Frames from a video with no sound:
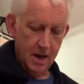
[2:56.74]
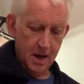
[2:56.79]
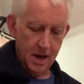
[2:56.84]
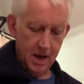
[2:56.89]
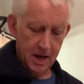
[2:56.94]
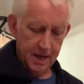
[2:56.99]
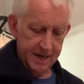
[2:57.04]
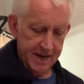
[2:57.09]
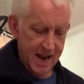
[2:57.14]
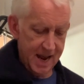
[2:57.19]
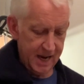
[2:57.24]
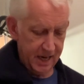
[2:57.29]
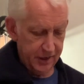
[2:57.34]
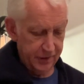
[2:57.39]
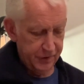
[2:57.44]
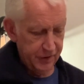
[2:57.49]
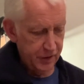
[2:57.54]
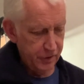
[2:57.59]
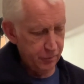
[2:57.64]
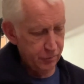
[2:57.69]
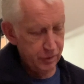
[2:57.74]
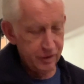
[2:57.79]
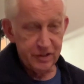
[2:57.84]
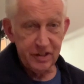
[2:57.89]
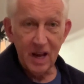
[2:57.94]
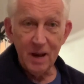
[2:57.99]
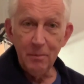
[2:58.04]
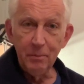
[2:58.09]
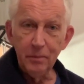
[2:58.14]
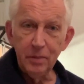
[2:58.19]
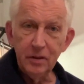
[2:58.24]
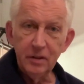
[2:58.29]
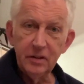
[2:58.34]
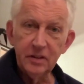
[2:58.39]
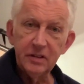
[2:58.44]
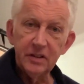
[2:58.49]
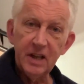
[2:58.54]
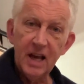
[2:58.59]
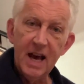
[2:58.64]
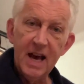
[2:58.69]
A neck that
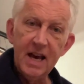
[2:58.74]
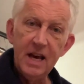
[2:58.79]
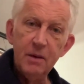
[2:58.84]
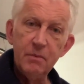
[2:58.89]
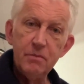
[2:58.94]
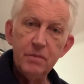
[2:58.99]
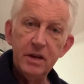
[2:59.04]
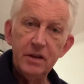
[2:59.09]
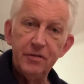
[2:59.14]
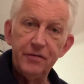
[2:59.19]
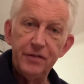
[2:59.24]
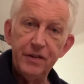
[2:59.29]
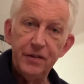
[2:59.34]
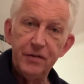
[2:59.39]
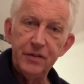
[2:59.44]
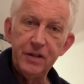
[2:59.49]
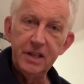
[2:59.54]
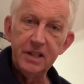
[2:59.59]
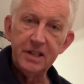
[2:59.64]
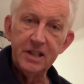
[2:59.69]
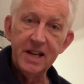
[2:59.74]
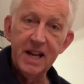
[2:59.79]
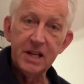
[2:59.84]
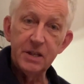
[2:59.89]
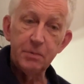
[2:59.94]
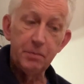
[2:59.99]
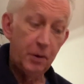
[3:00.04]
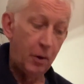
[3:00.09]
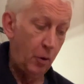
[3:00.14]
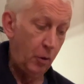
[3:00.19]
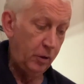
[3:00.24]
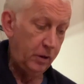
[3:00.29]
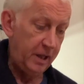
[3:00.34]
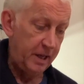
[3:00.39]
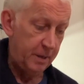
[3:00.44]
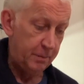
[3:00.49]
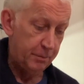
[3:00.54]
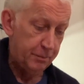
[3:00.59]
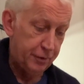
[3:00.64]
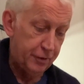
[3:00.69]
resembles a mid-50s Les Paul
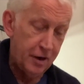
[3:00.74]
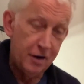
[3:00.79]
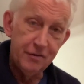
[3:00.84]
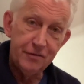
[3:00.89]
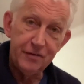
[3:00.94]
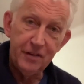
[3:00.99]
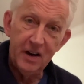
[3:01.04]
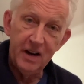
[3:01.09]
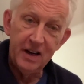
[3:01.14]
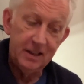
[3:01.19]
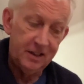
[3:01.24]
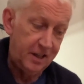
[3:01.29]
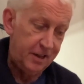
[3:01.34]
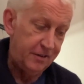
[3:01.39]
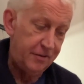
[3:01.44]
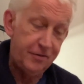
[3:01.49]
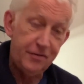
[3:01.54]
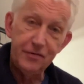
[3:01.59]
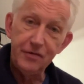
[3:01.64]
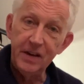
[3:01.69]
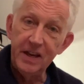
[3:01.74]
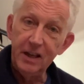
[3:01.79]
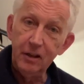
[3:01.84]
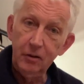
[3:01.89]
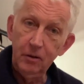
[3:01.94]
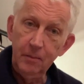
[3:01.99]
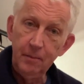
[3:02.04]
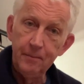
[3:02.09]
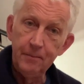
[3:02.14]
in profile and feel.